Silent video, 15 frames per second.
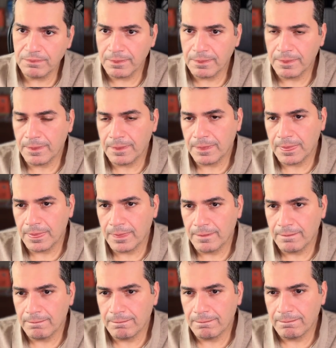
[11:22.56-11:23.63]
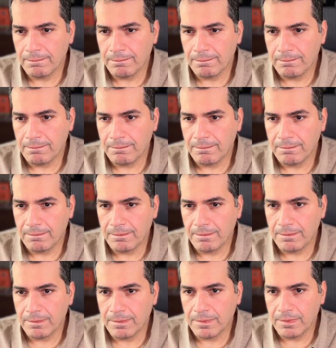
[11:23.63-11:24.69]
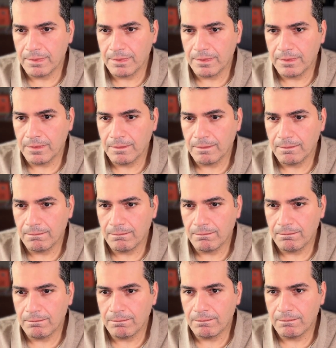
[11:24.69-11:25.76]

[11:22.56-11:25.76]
No one is speaking in this clip.